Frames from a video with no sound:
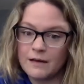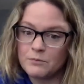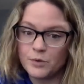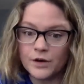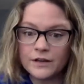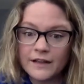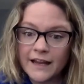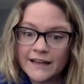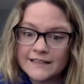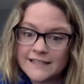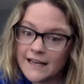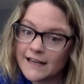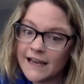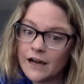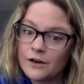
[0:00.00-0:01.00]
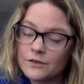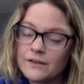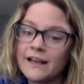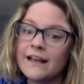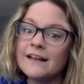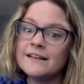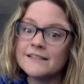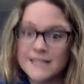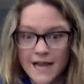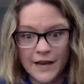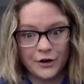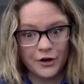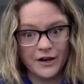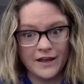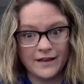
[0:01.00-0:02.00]
more like Takeout and
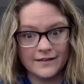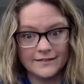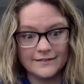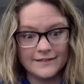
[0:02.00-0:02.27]
Tiger King.